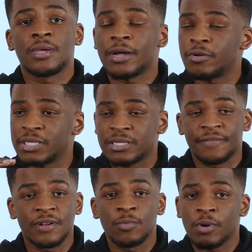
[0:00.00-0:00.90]
I don't need to
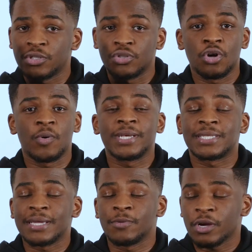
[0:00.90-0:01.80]
fill in the words. You know what he
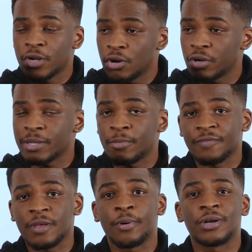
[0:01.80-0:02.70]
said. We're going to knock them off
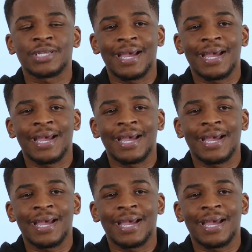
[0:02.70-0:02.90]
their perch.